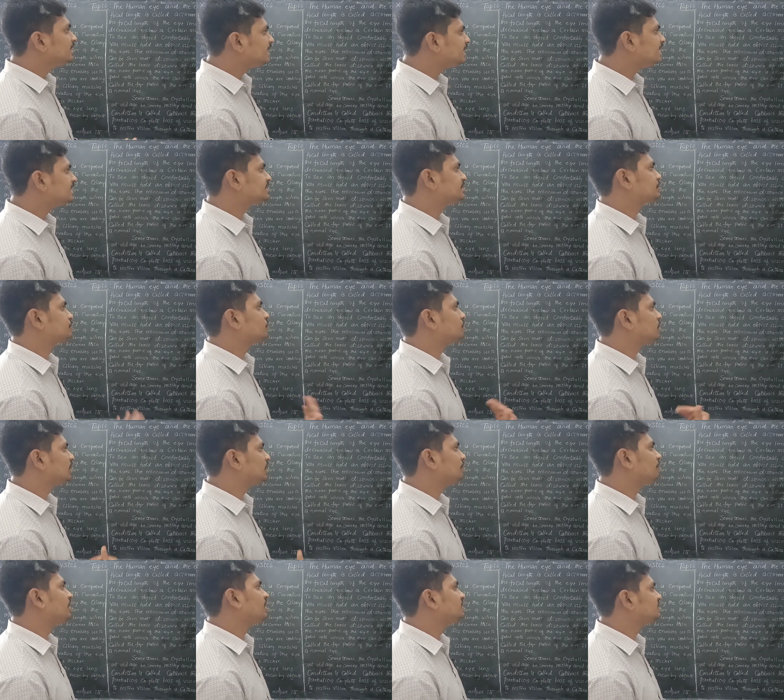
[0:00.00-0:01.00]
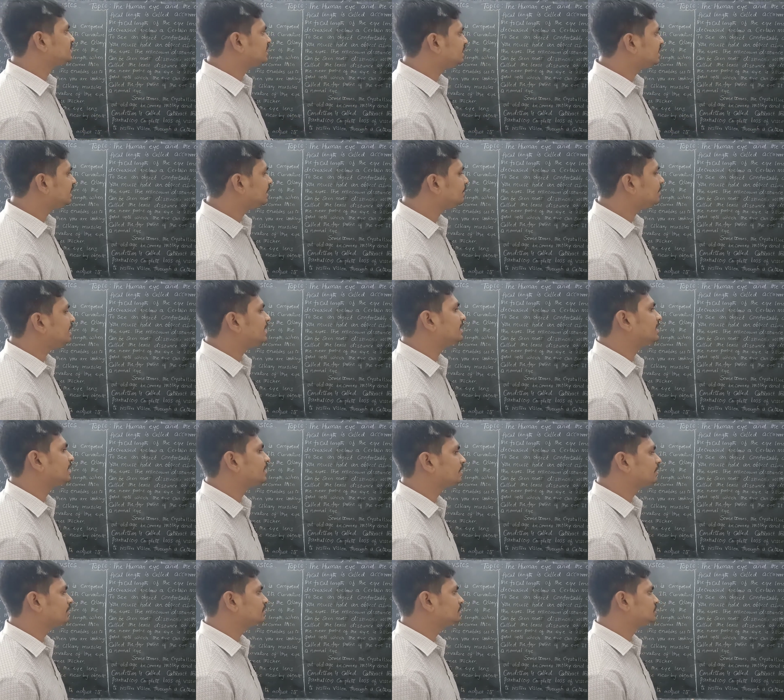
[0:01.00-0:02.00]
is 25
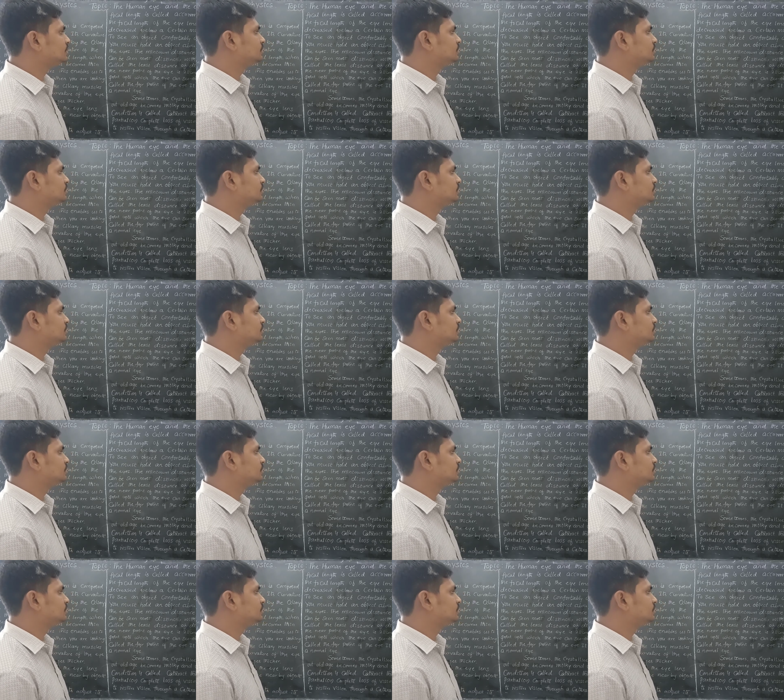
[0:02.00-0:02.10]
cm,